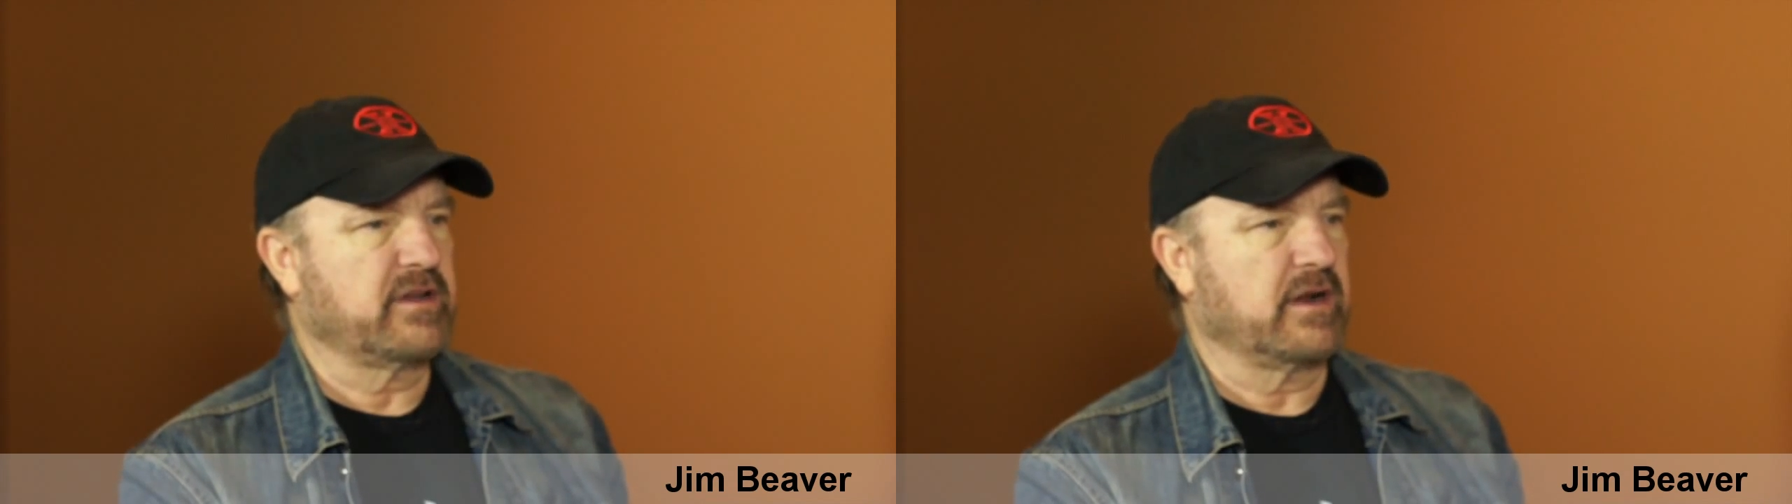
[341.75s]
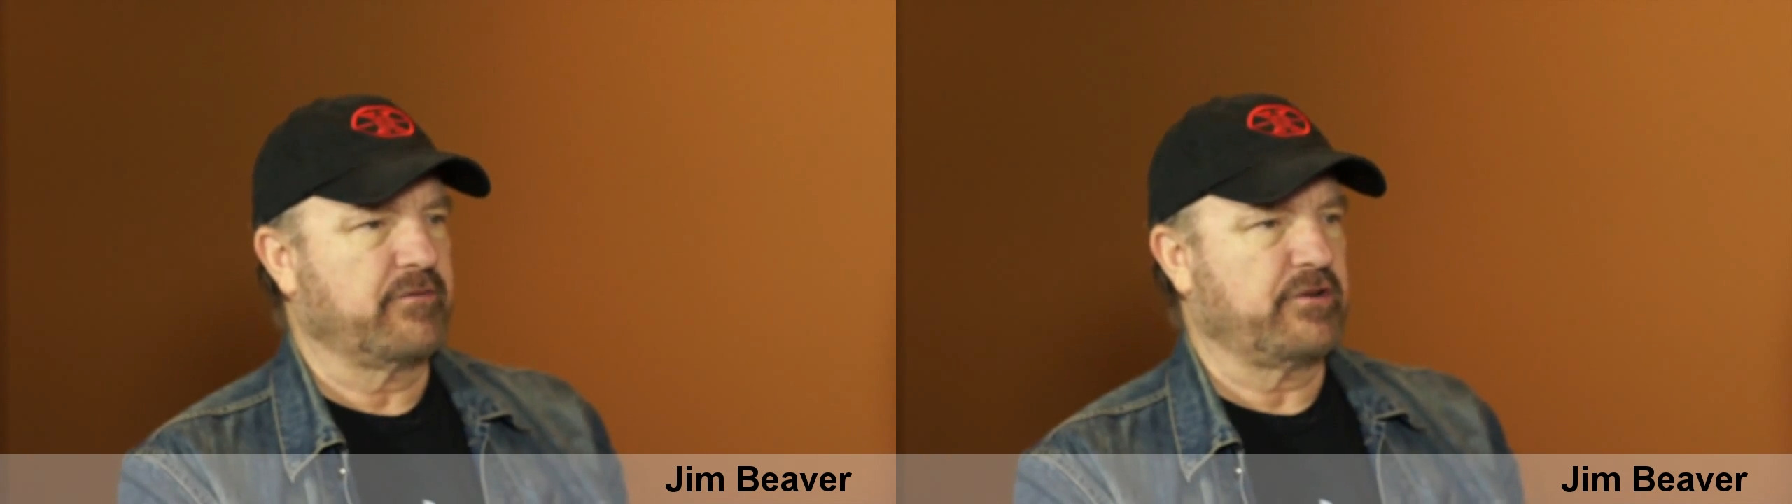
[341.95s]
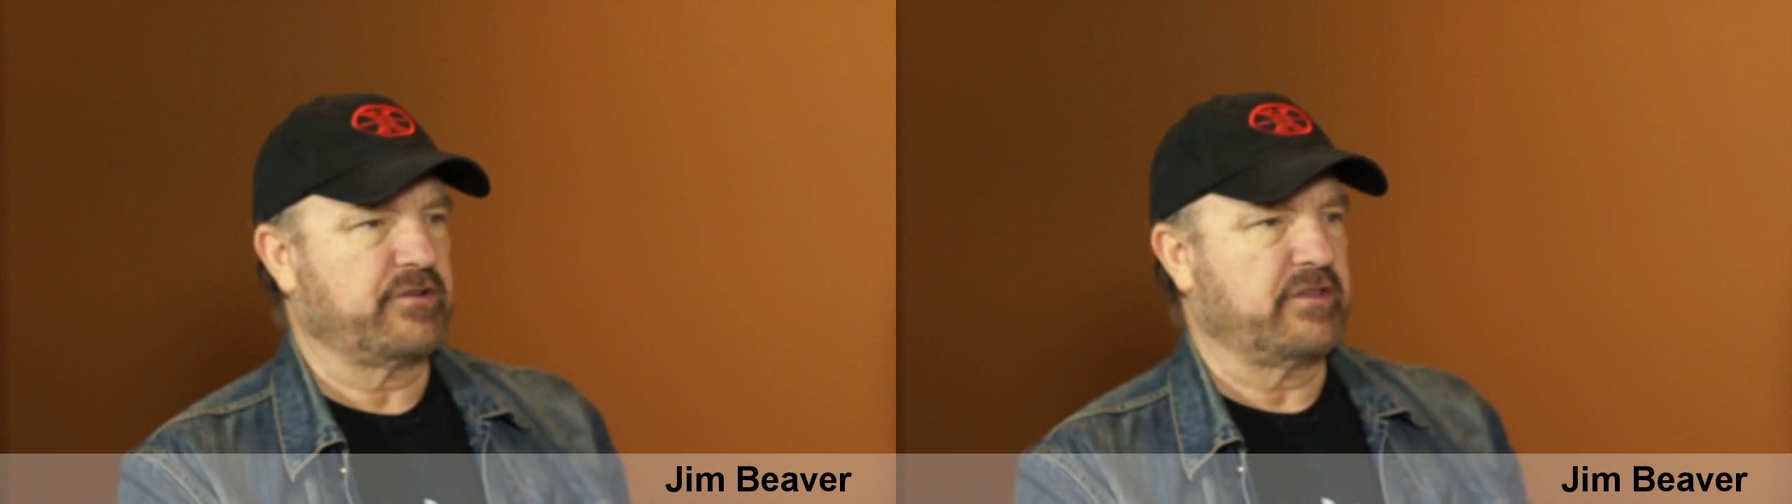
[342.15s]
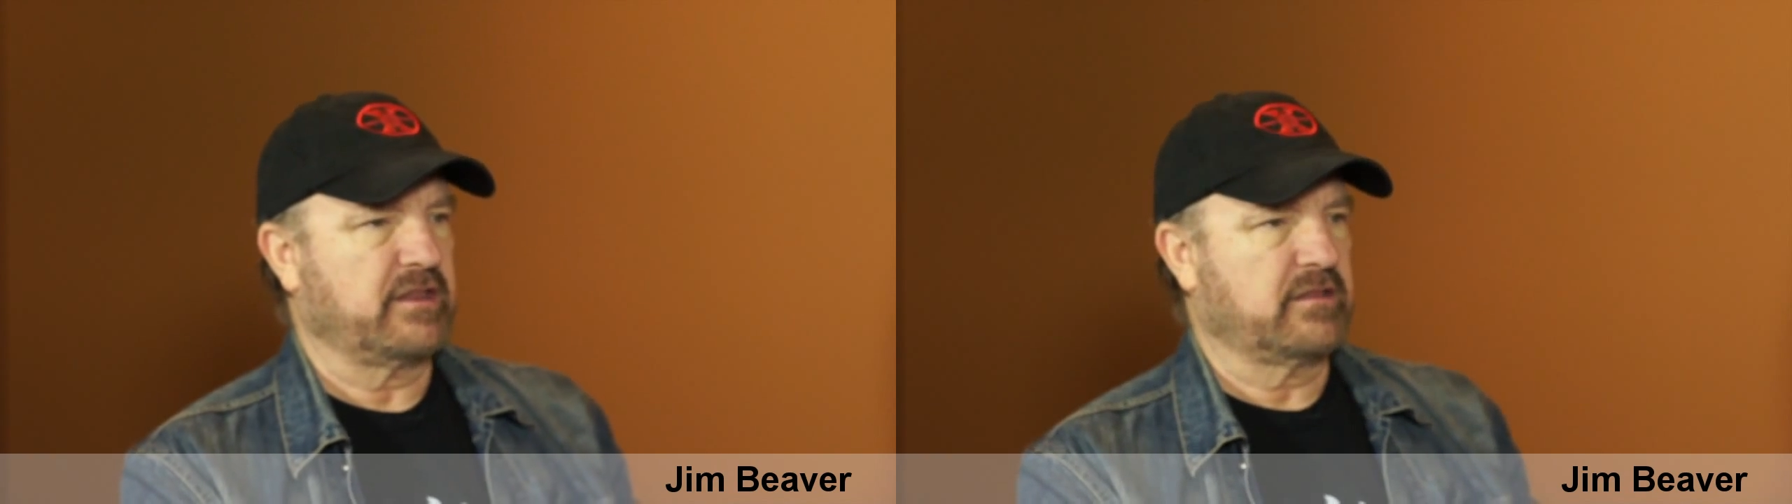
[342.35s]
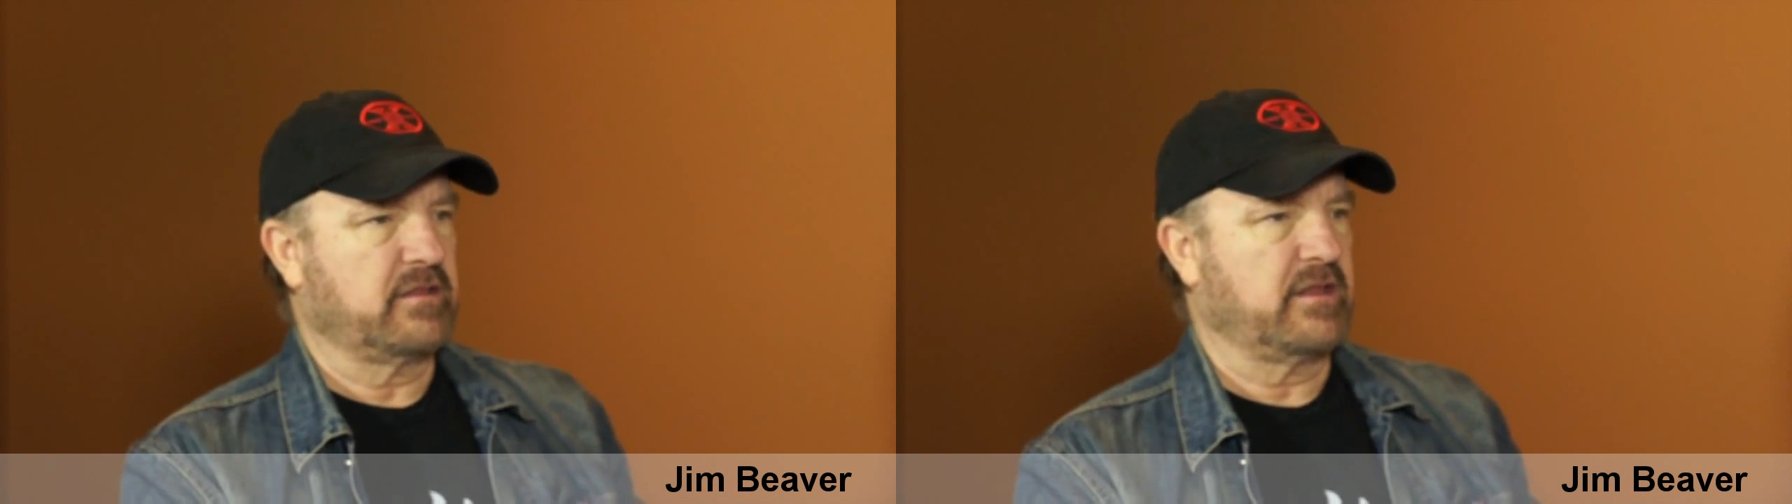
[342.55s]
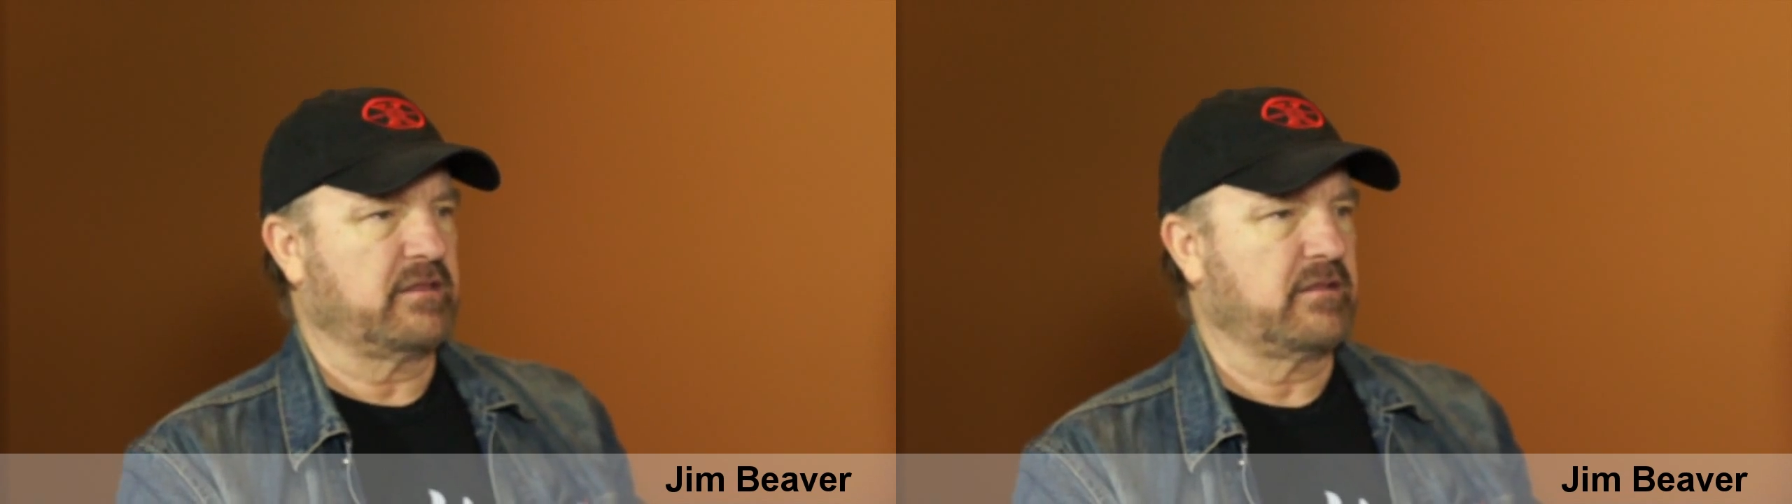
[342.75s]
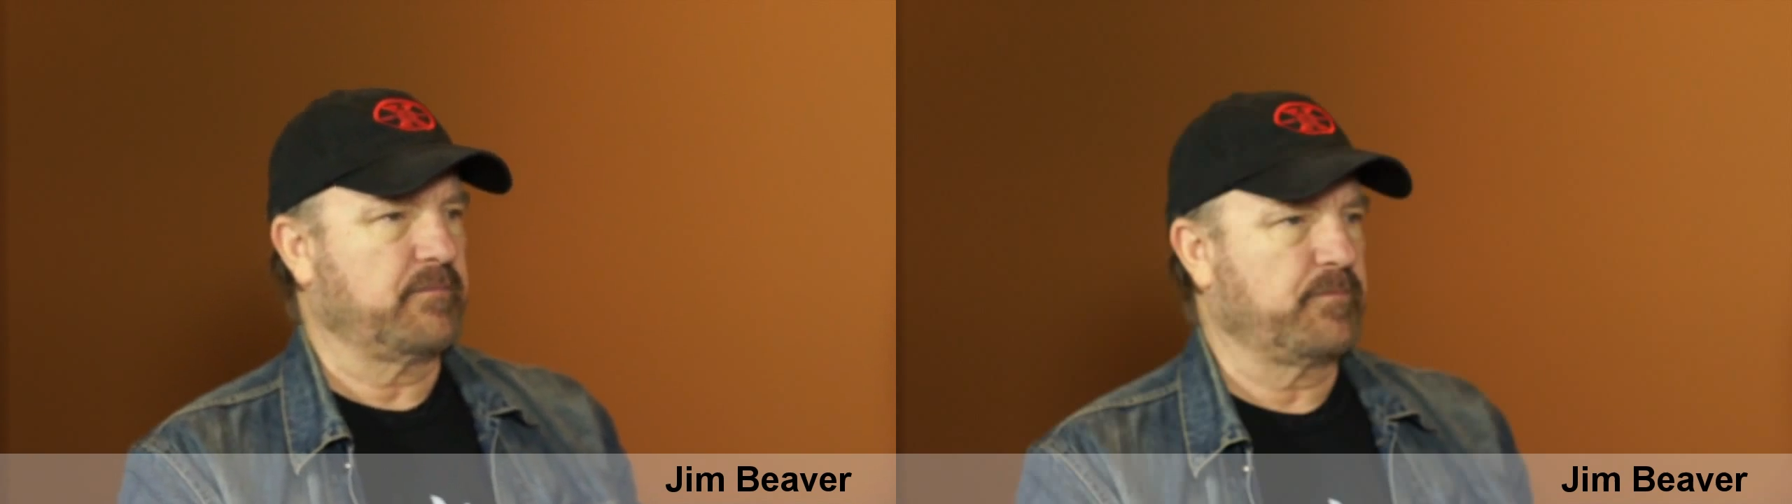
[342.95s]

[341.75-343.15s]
television that